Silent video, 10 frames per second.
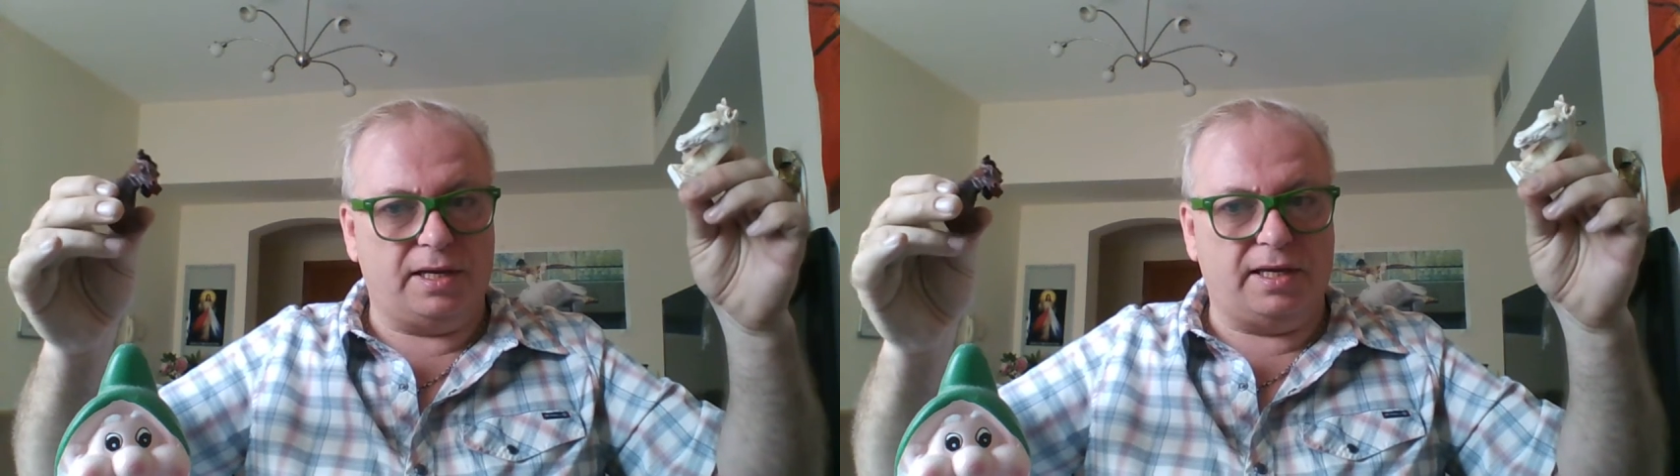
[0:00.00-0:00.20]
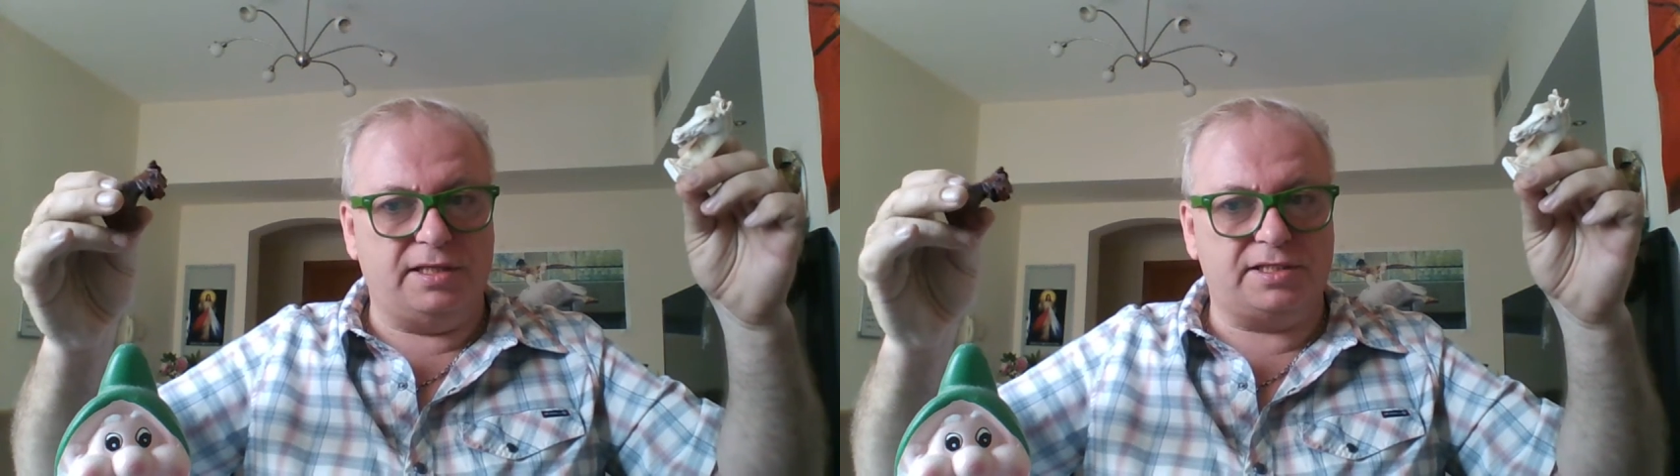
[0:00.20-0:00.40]

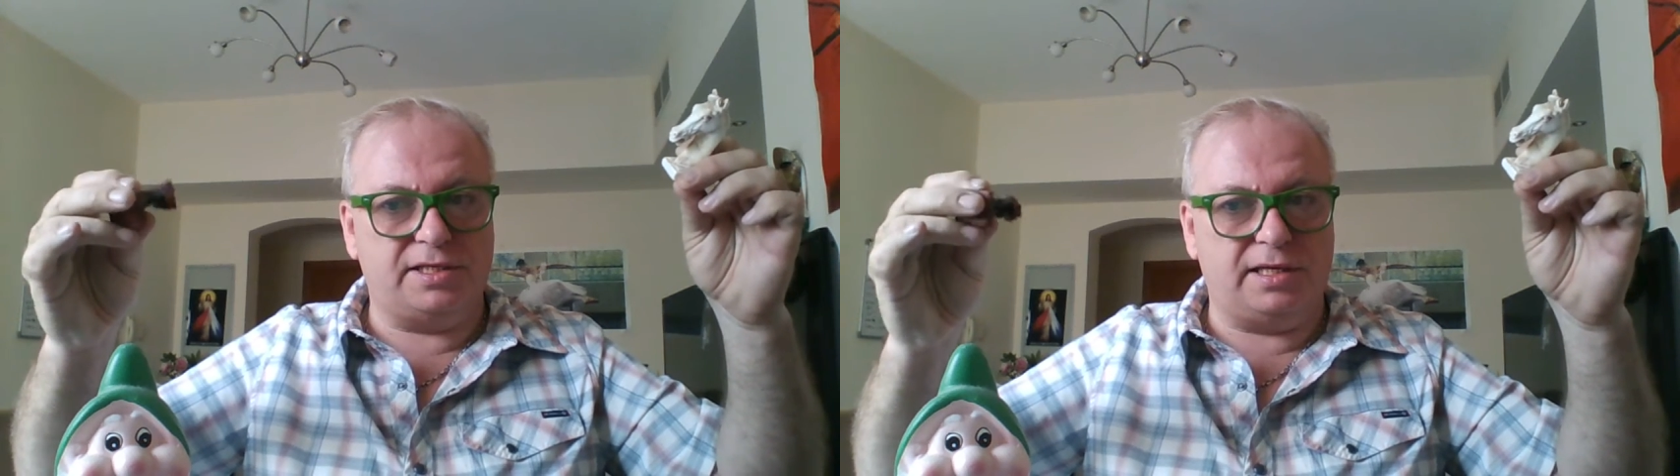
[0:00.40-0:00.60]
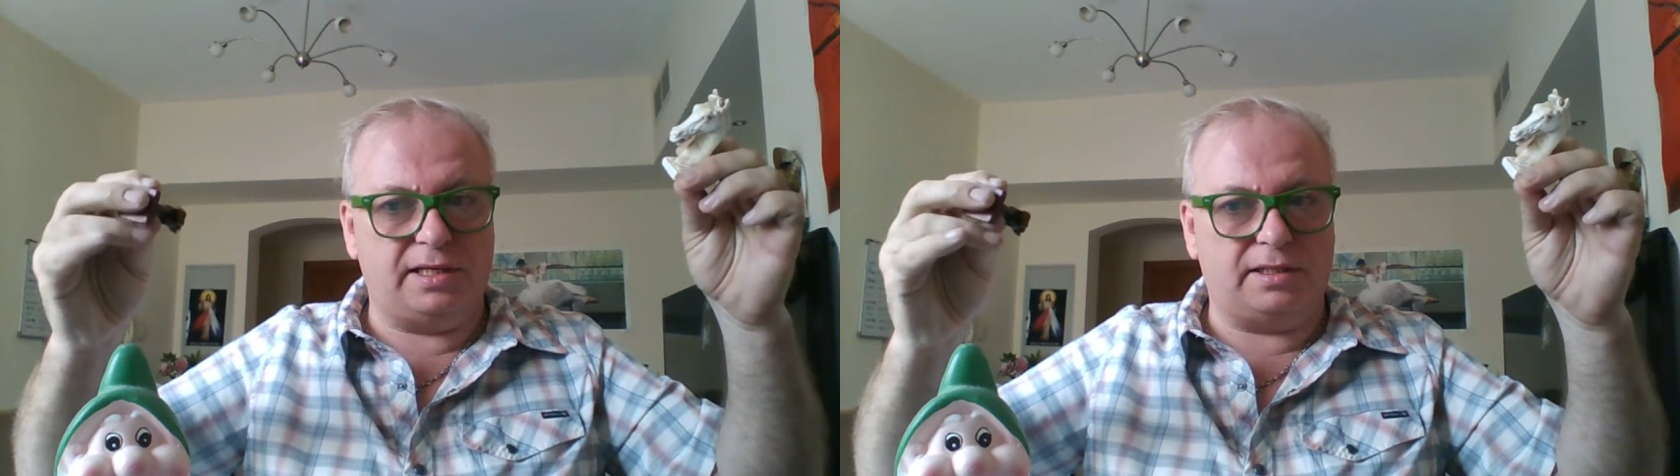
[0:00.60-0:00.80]

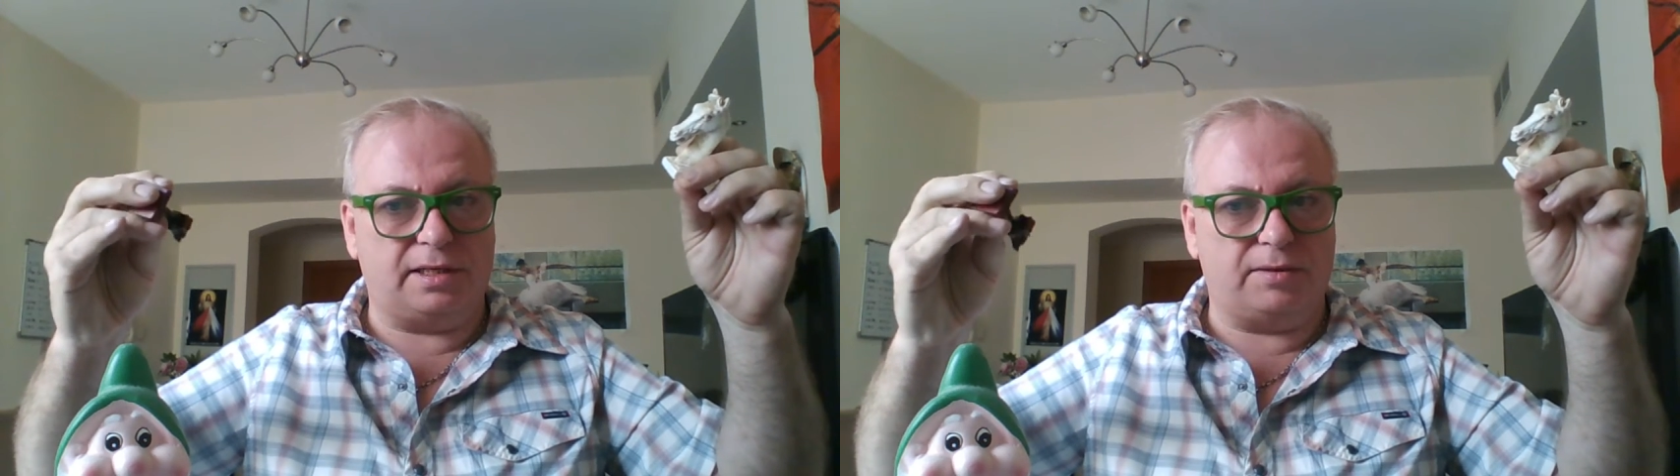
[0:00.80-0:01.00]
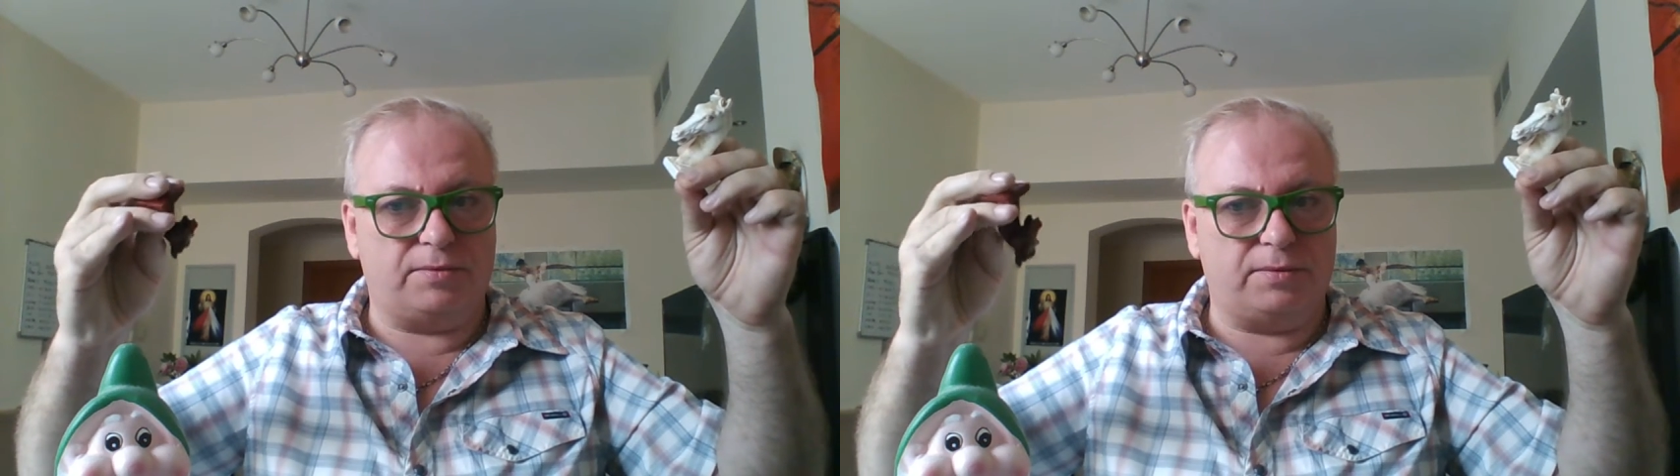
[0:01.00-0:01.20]
instantly
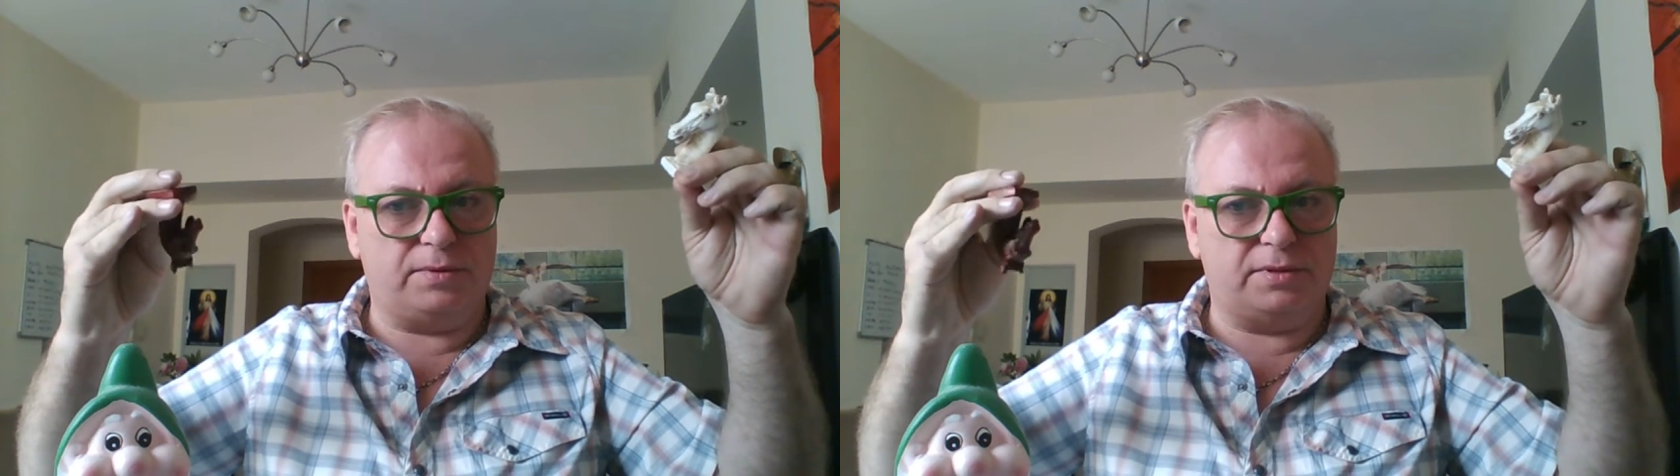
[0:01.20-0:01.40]
the